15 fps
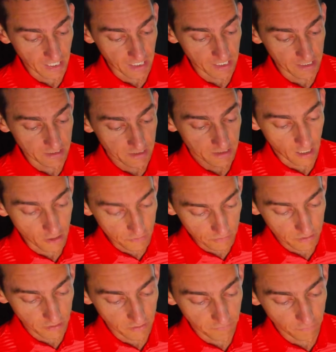had
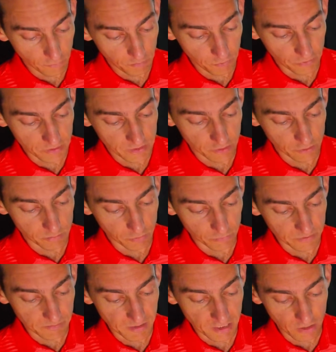134.2
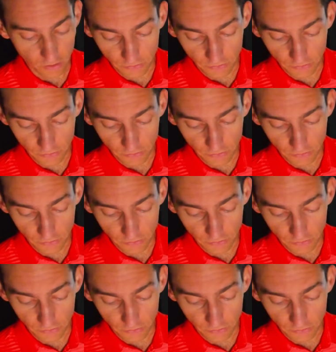ball speed